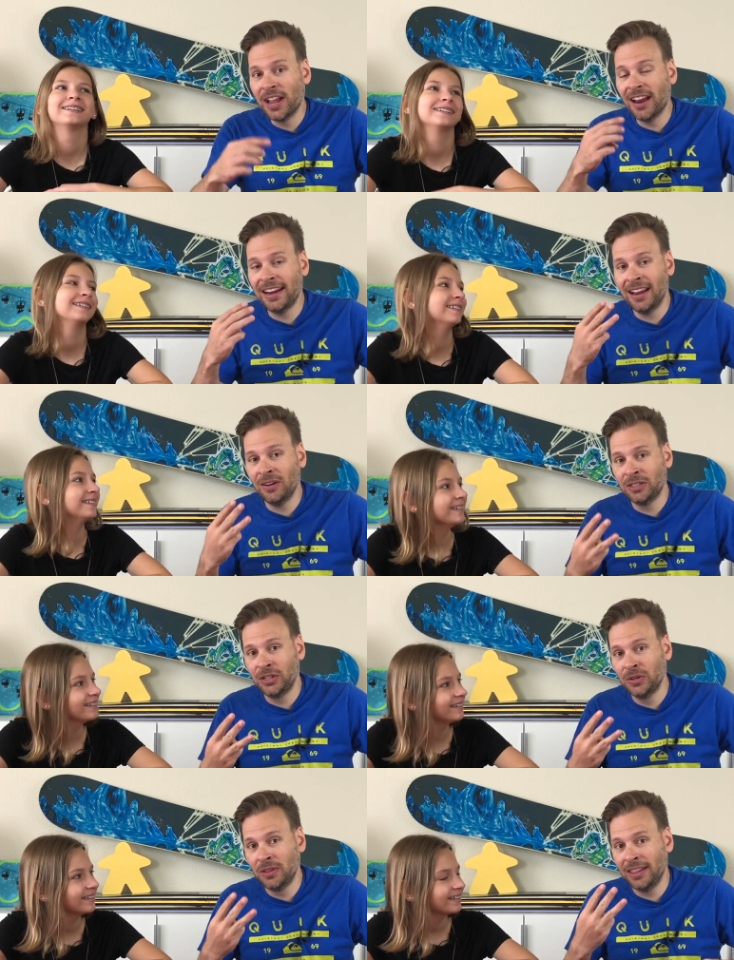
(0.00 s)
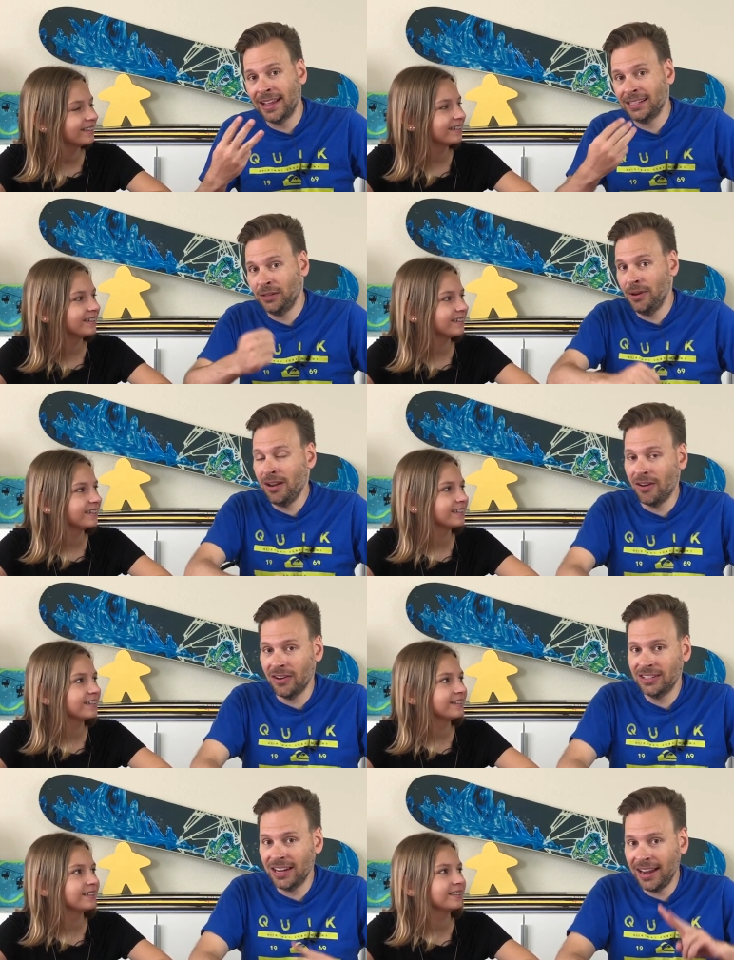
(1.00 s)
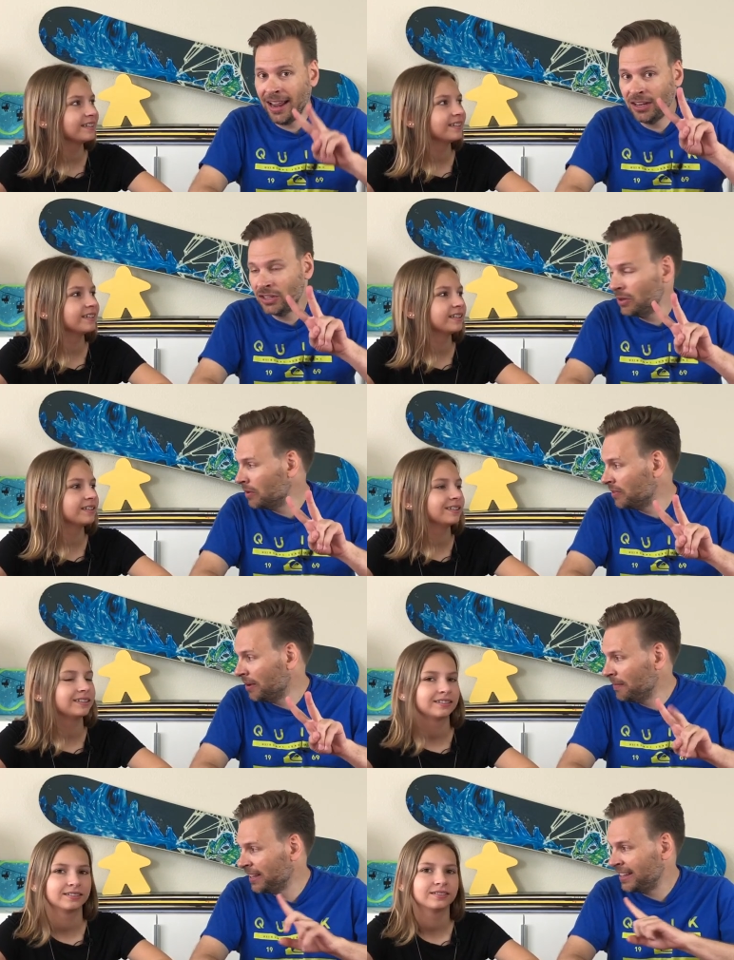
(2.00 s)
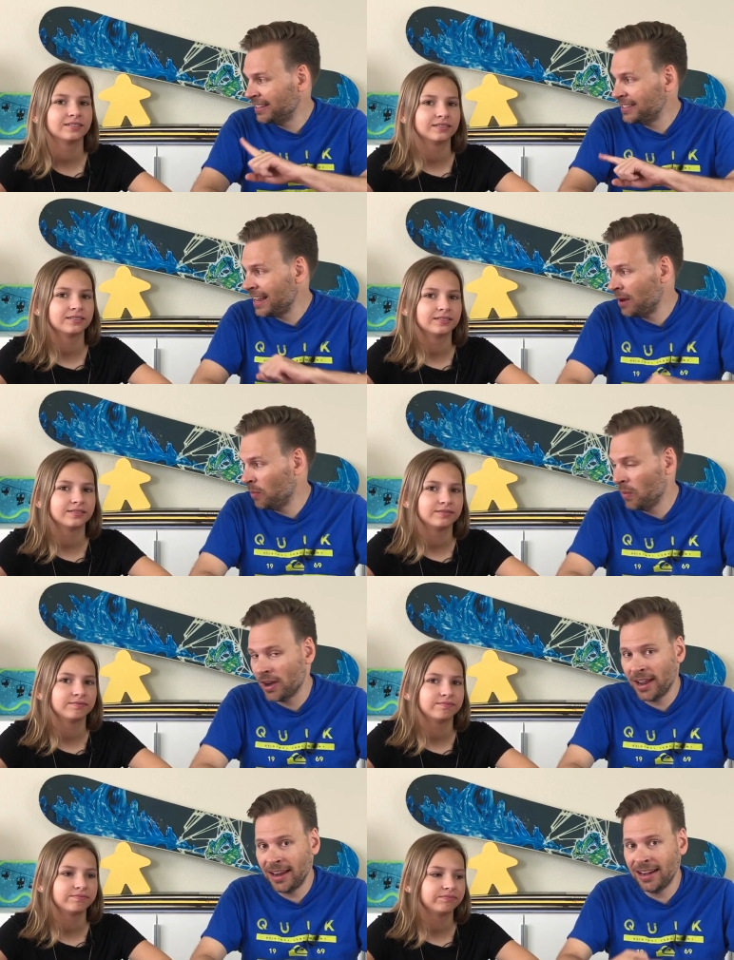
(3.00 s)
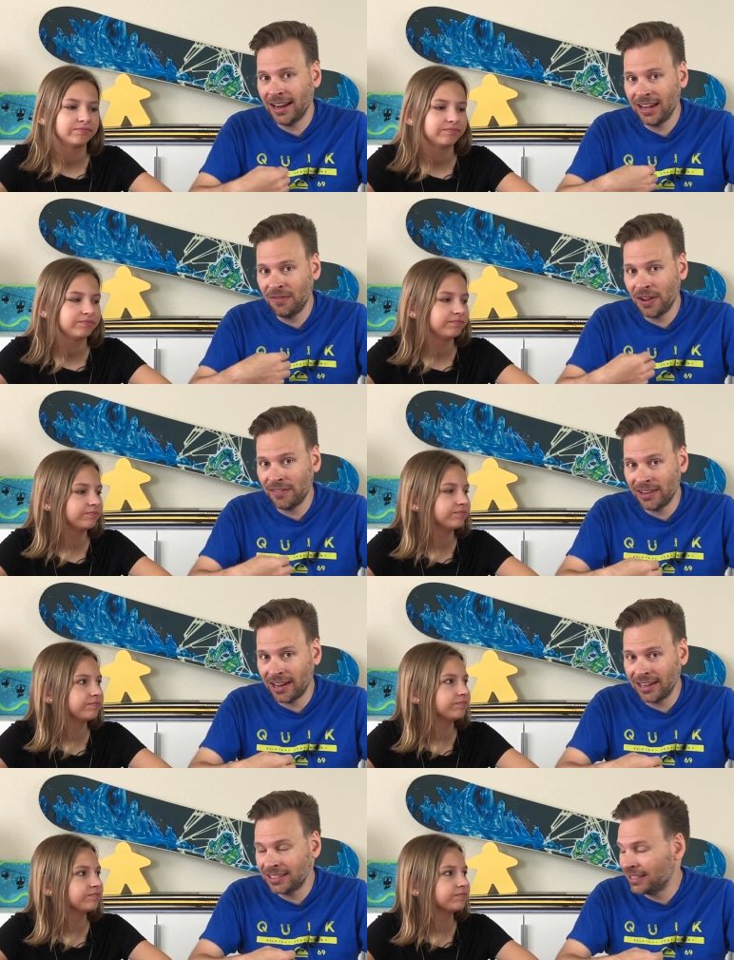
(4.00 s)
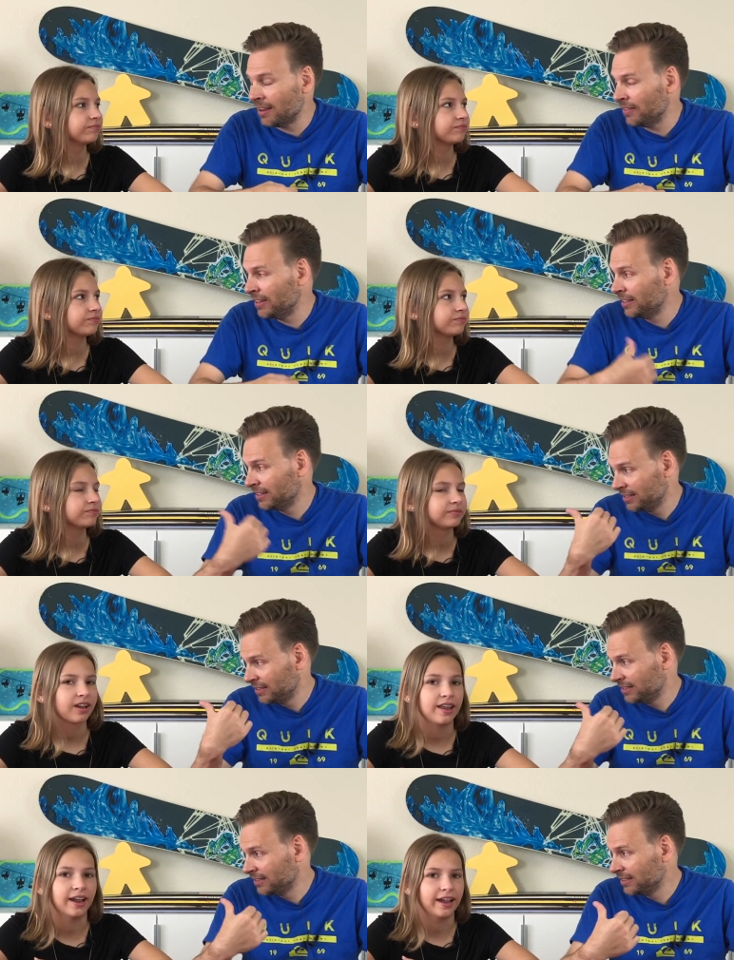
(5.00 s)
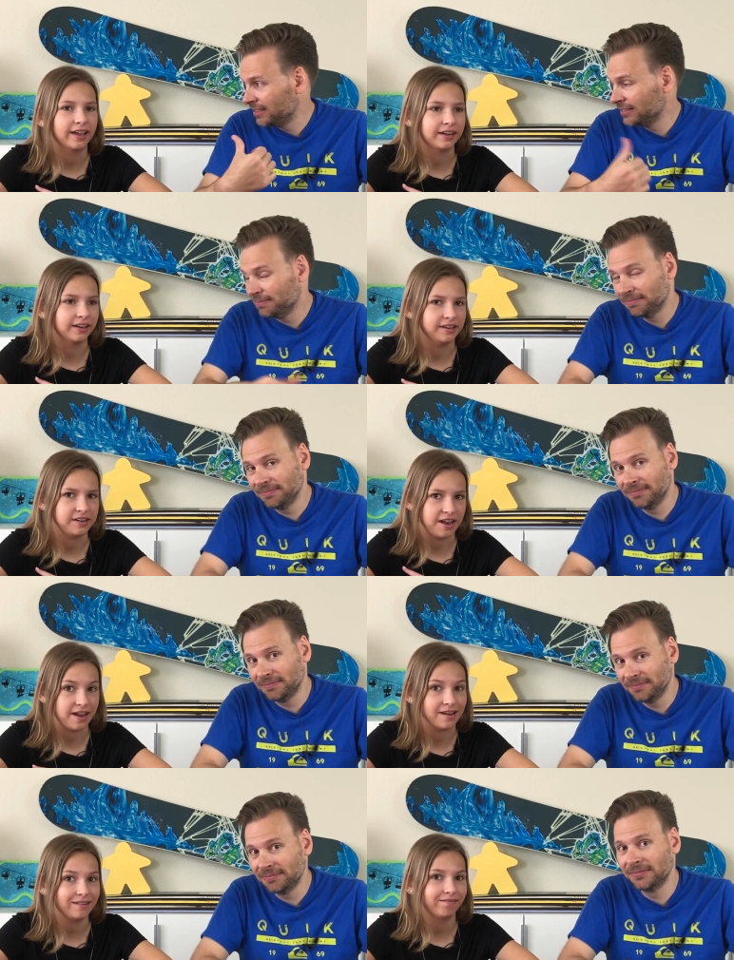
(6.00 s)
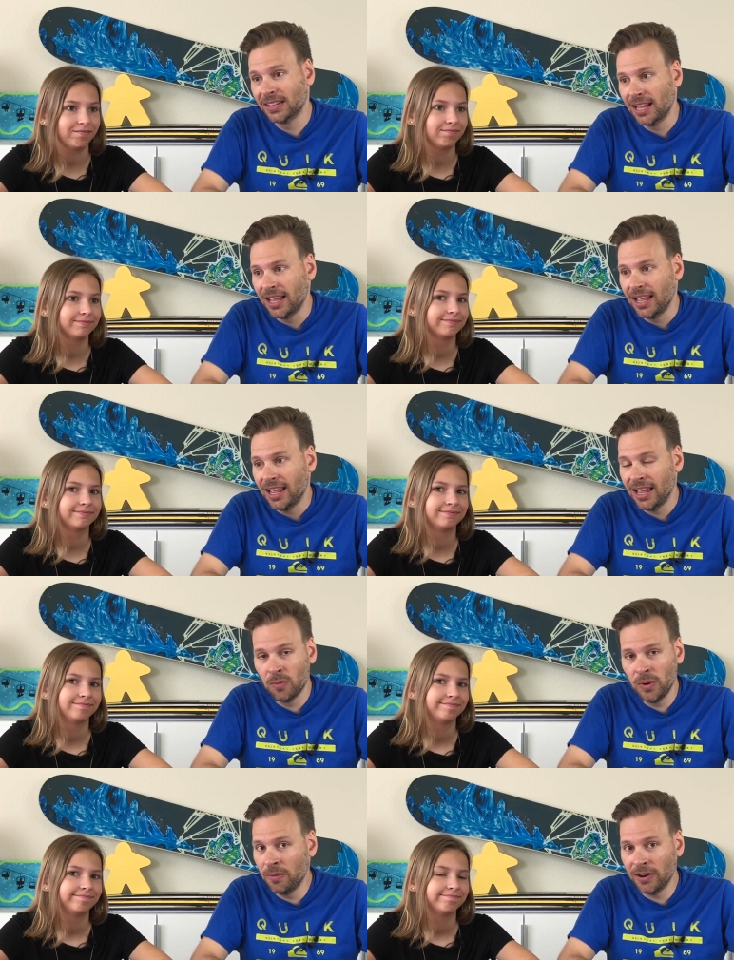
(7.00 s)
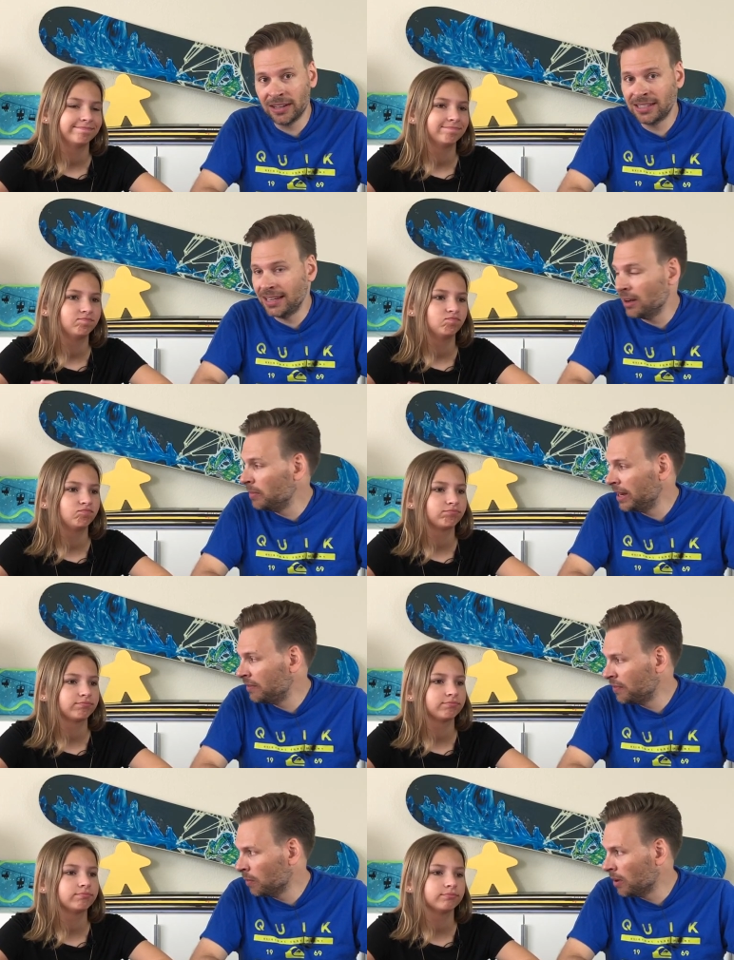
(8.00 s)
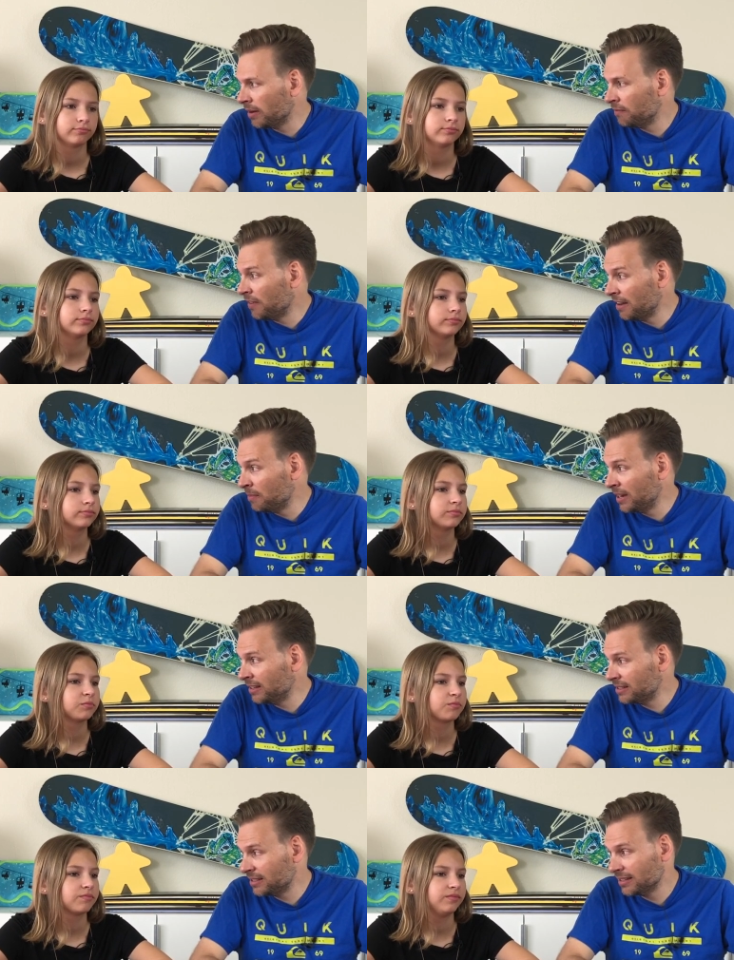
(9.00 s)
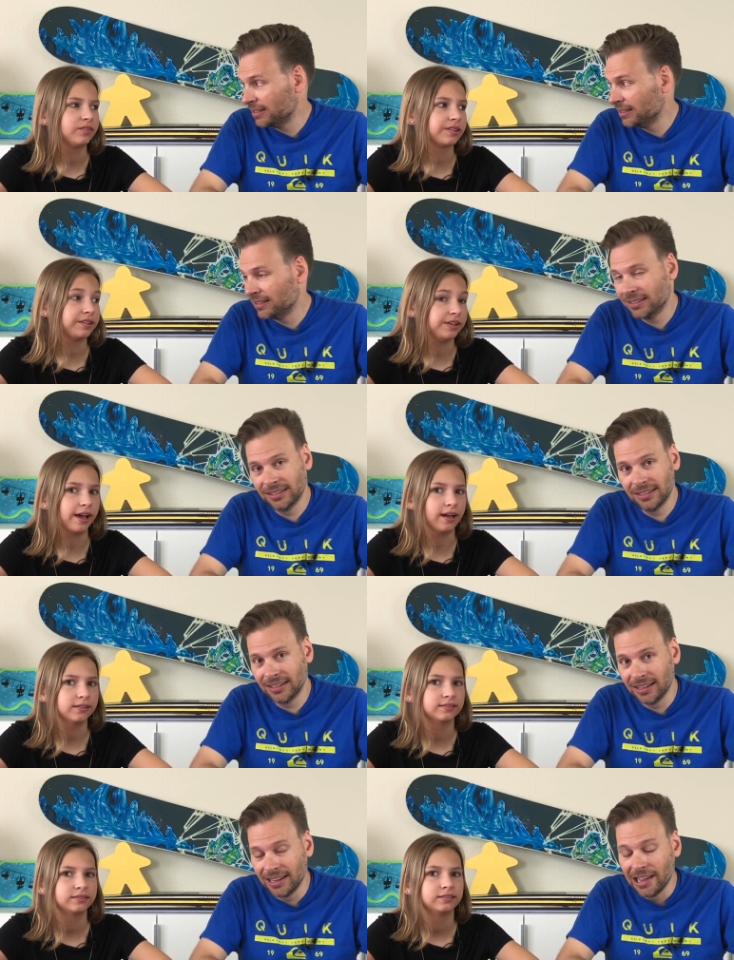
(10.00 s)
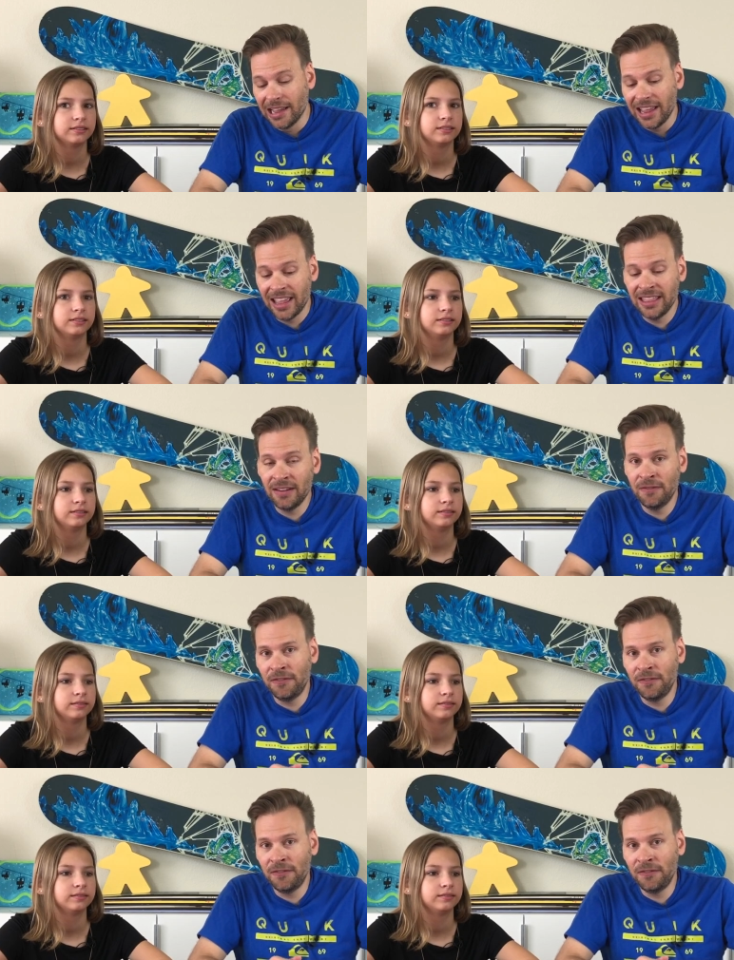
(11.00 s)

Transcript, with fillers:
Speaker 1: we got down to the last three cards, and I had two of them, and Kinsey had one. I had a 95 and a 97.
Speaker 2: And I had a 98.
Speaker 1: And we were at a stalemate for what, five minutes? Yeah. And then